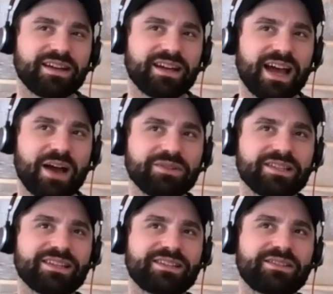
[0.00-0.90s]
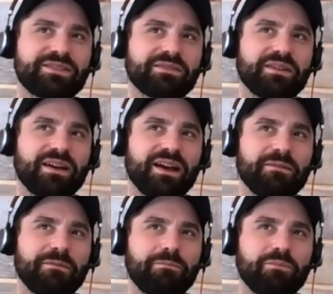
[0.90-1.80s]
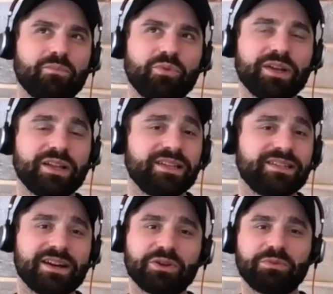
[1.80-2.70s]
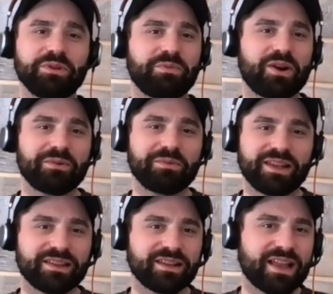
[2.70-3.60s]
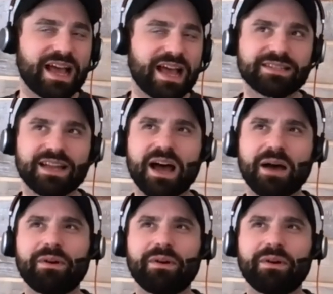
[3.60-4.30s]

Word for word: I was in this uh, really terrible apartment on the last stop